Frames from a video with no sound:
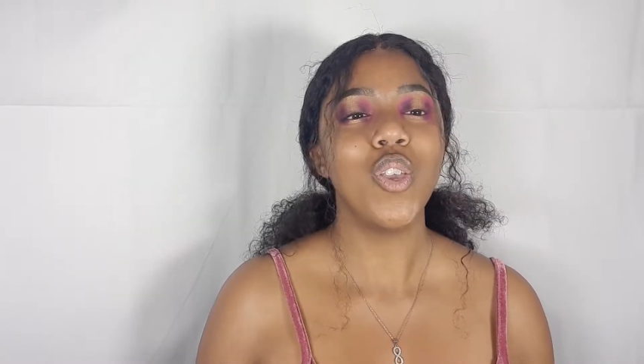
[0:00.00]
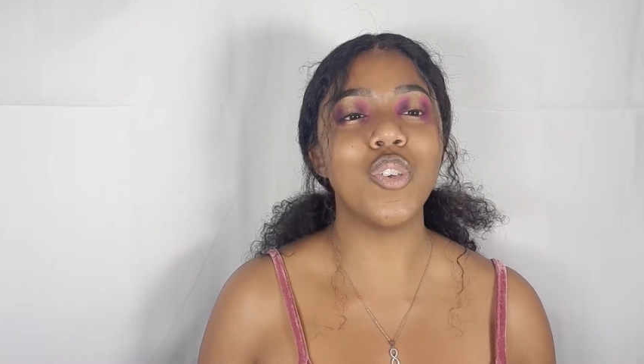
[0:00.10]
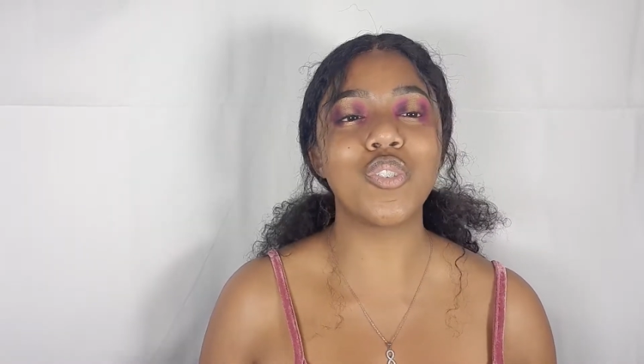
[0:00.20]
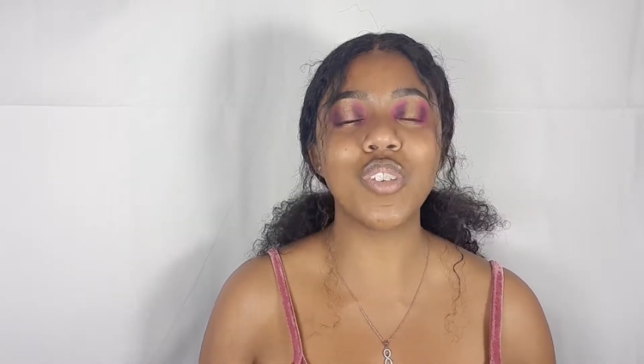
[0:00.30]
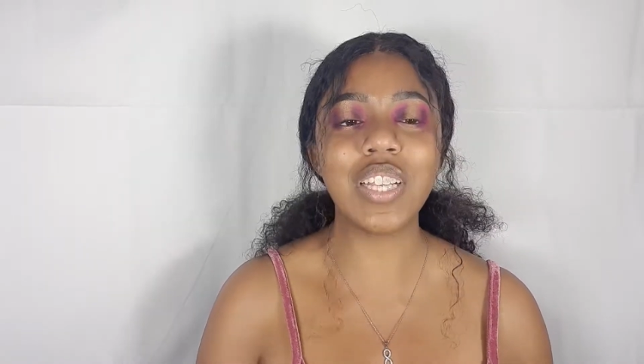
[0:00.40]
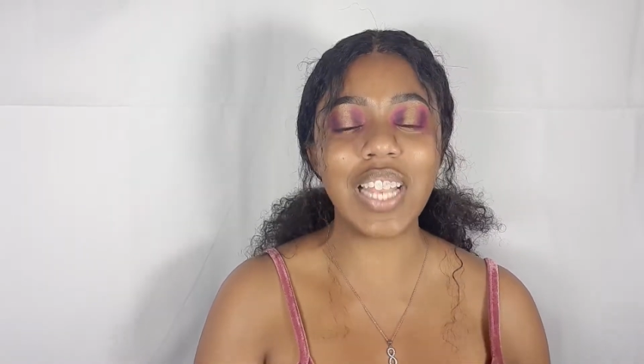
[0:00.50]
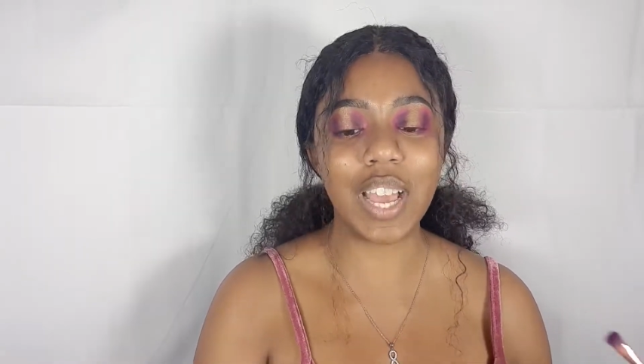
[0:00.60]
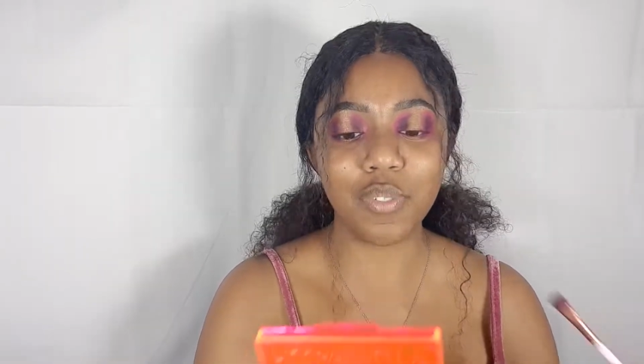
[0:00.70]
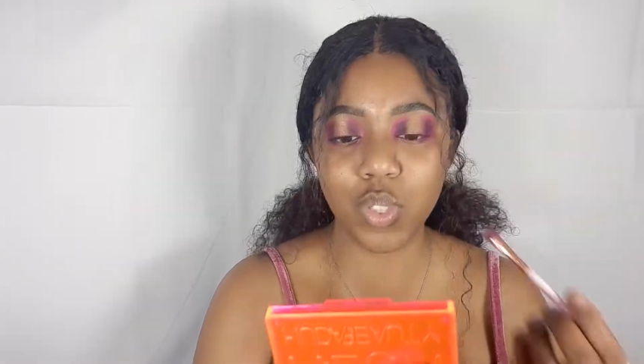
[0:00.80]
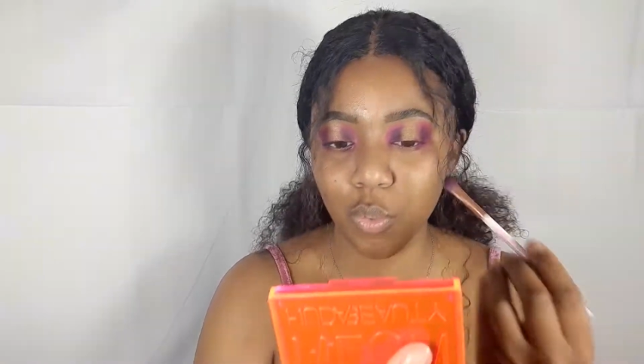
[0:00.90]
you shouldn't
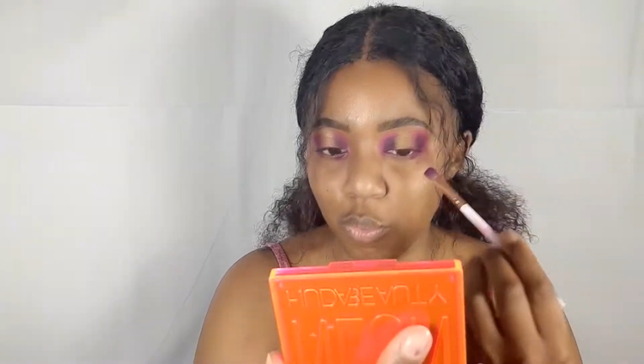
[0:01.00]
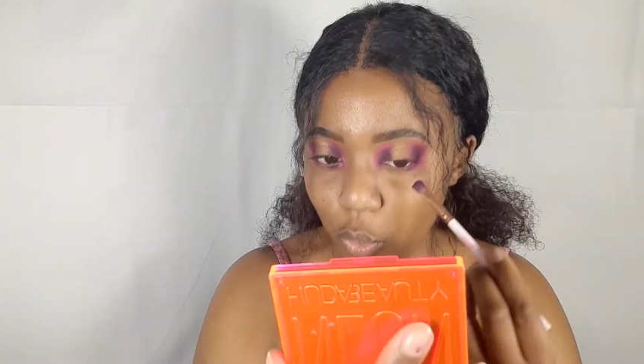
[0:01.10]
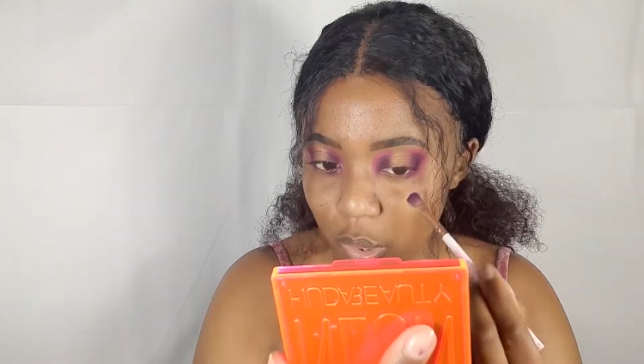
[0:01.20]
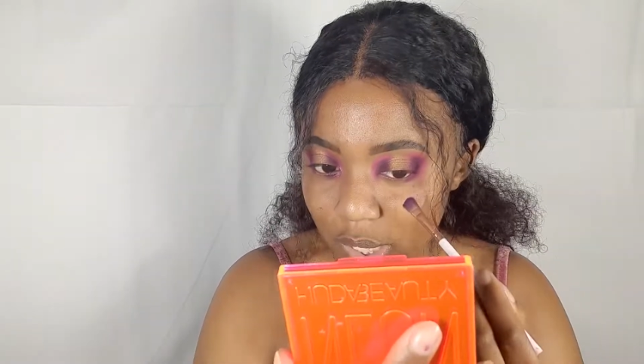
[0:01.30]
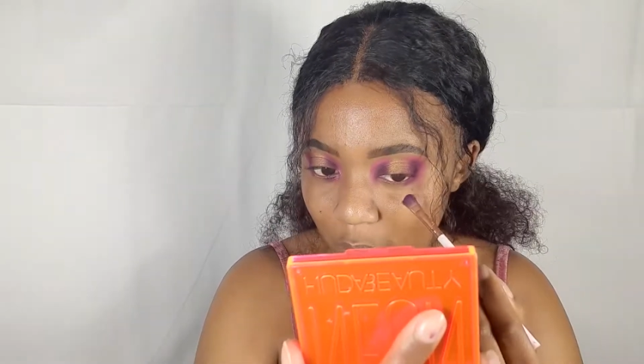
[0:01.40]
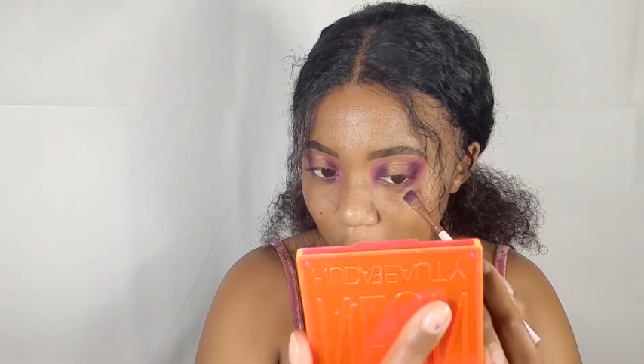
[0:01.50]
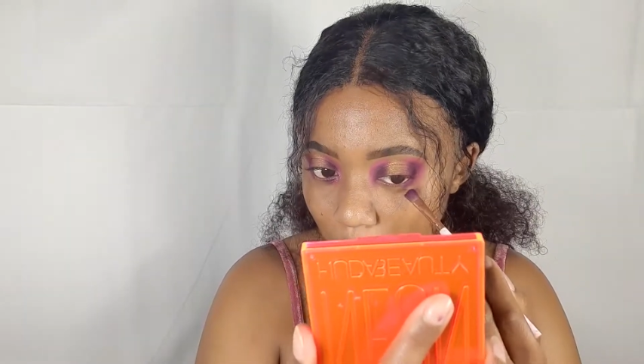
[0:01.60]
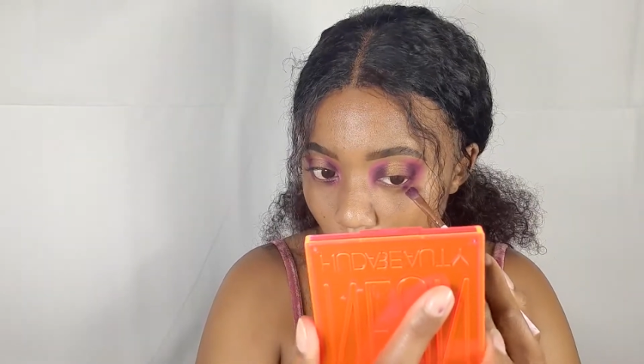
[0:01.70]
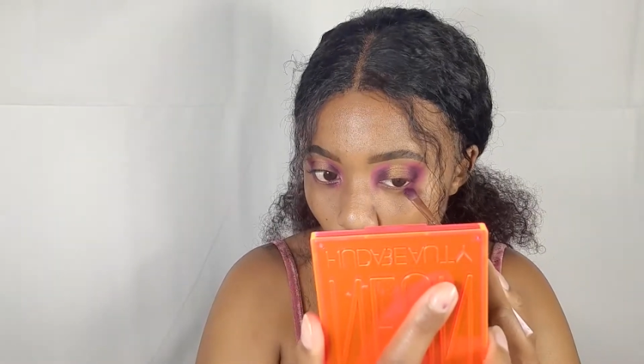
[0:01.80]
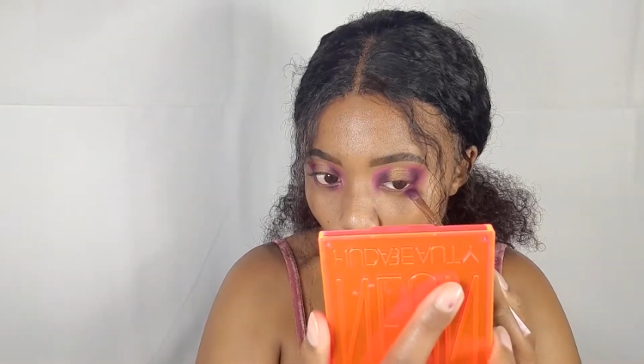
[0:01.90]
have to force
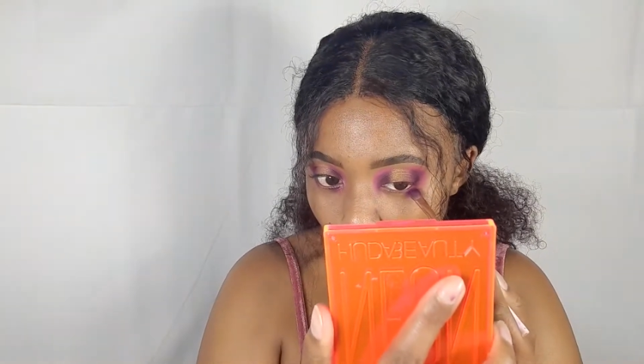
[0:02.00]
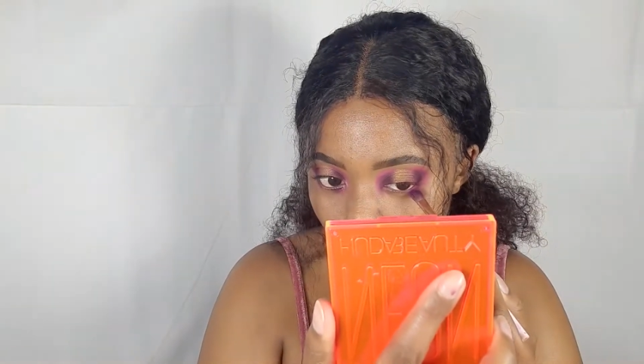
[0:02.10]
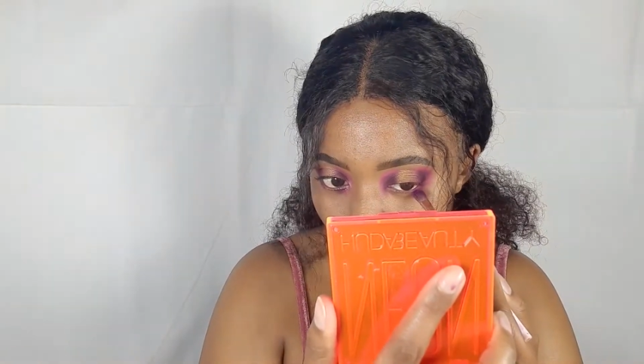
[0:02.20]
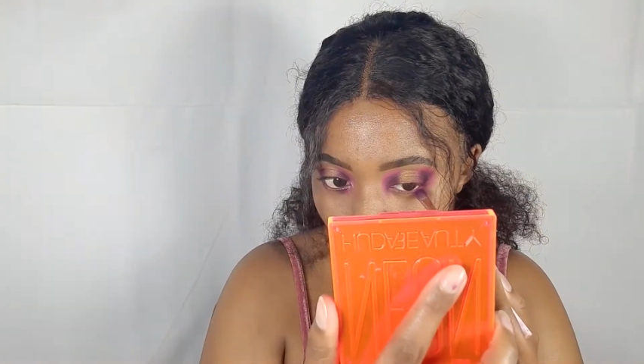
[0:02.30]
him to